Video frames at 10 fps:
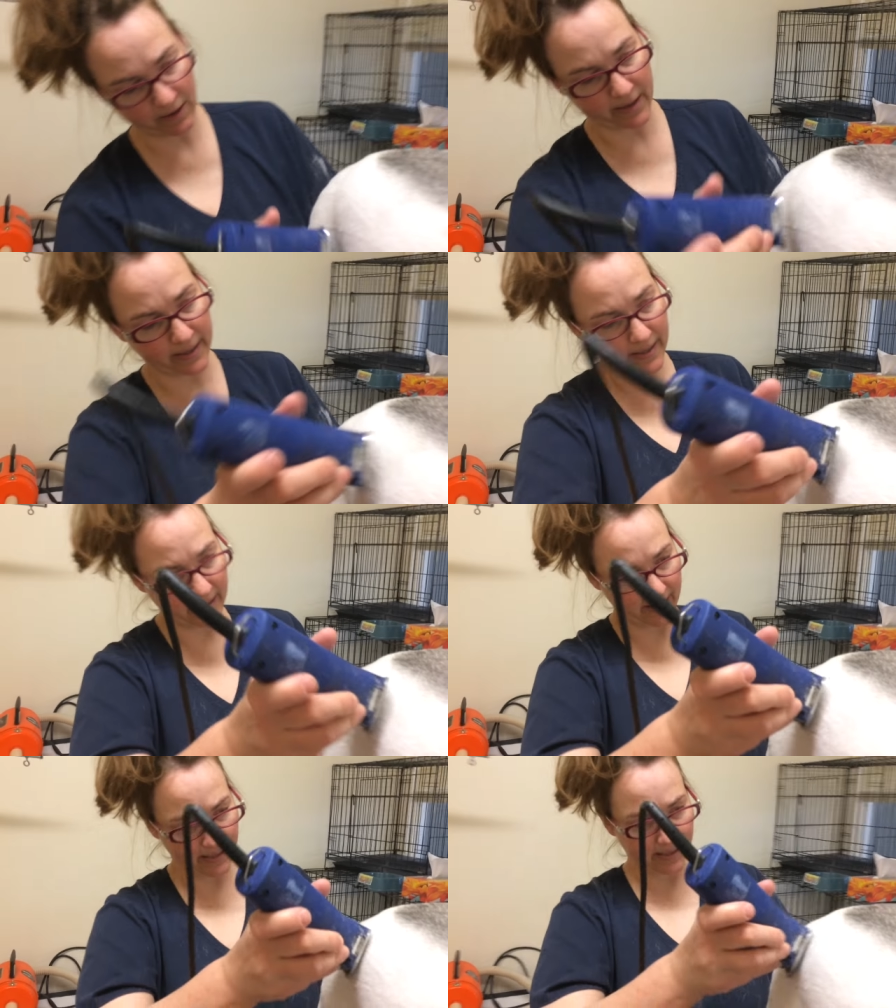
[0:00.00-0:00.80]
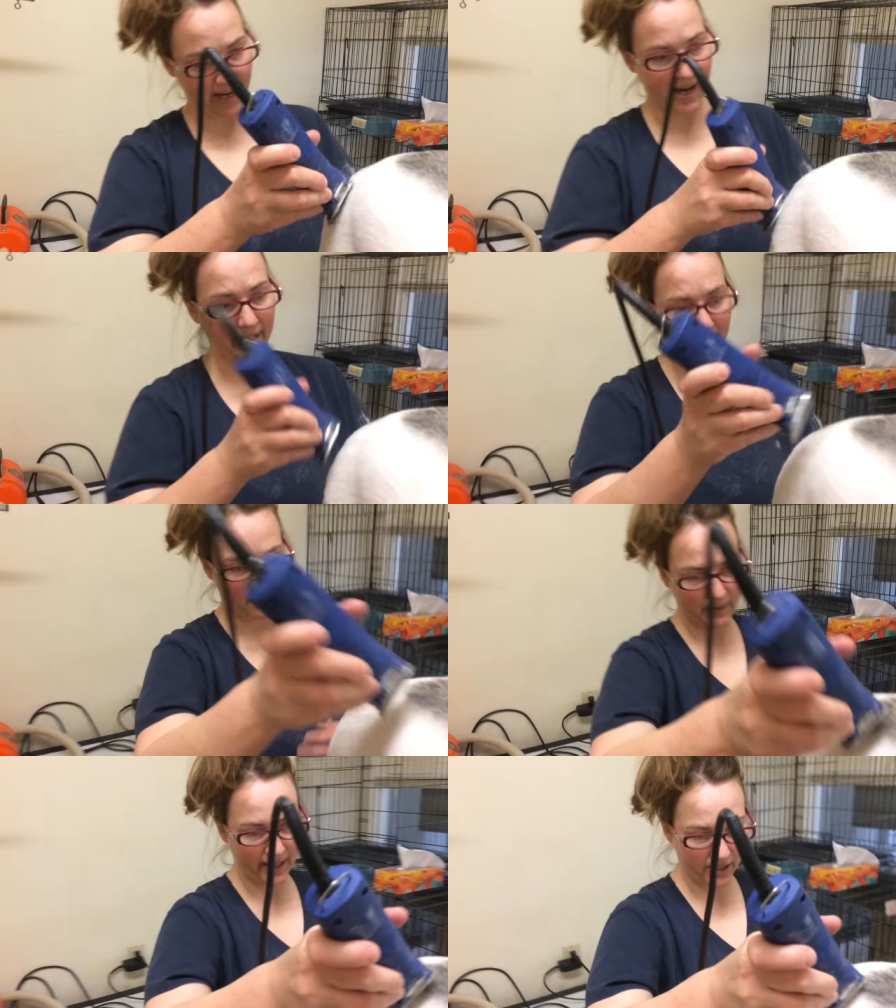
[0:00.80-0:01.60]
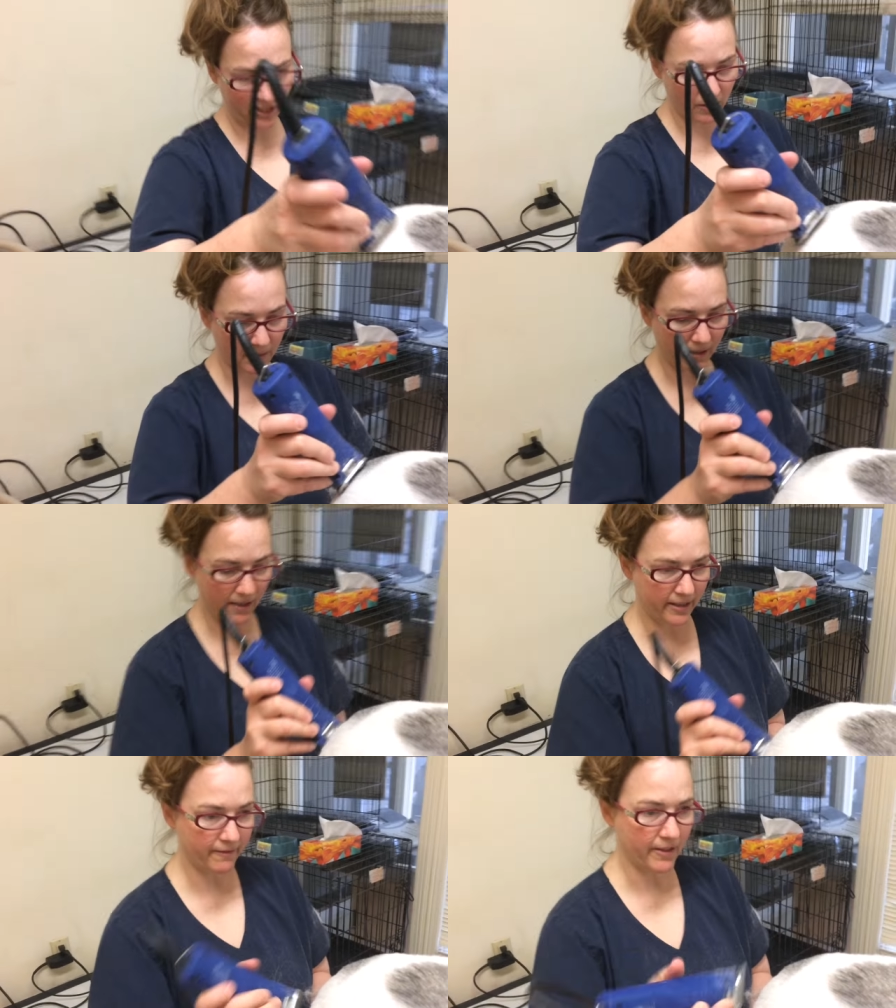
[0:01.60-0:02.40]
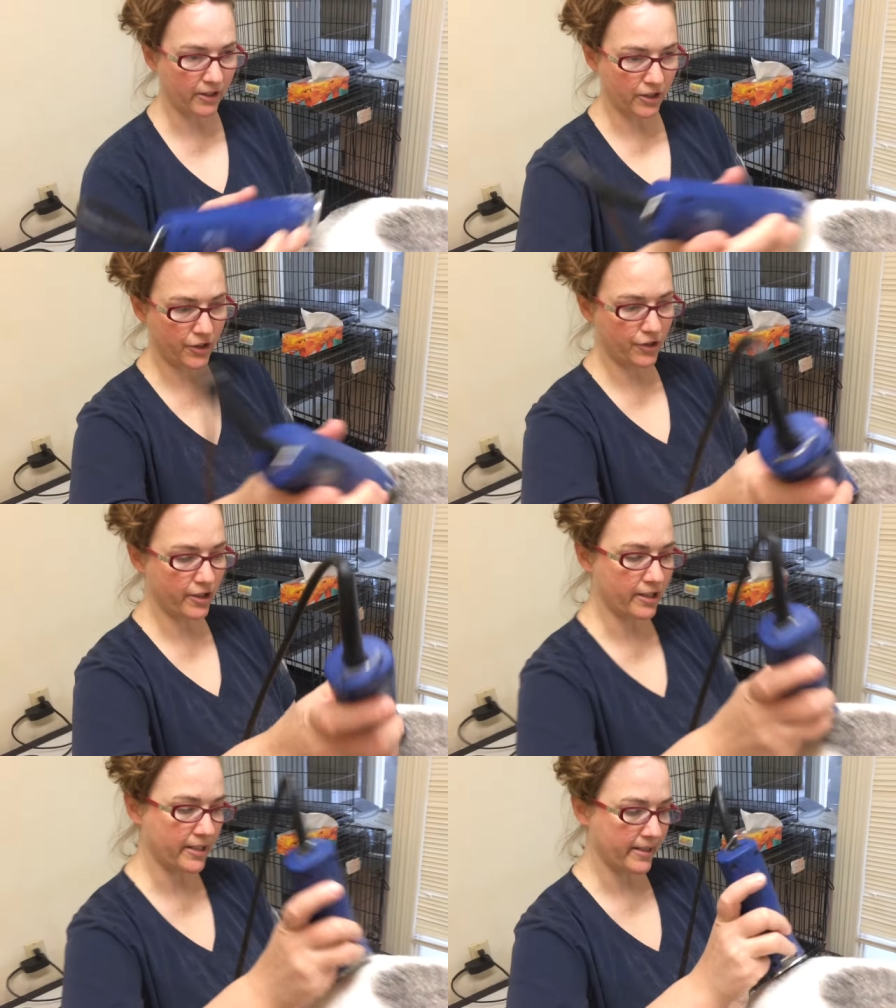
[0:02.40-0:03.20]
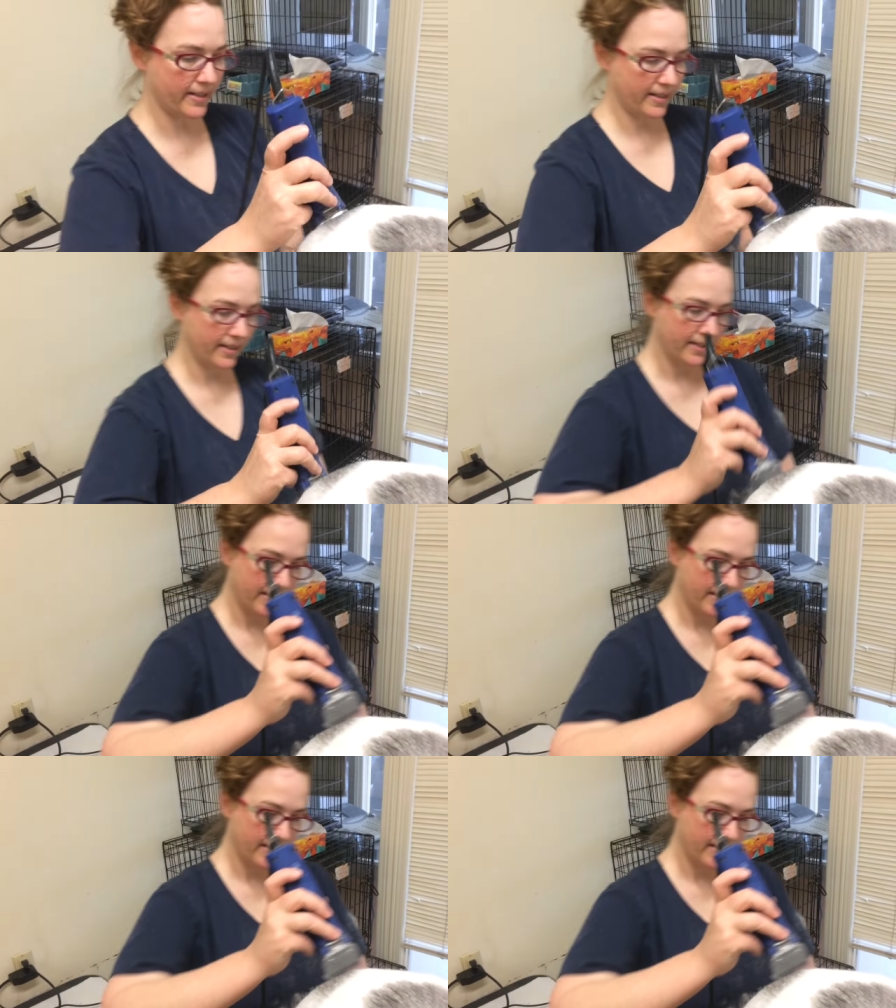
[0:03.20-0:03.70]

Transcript: dogs and cats. We actually do a lot of the larger dogs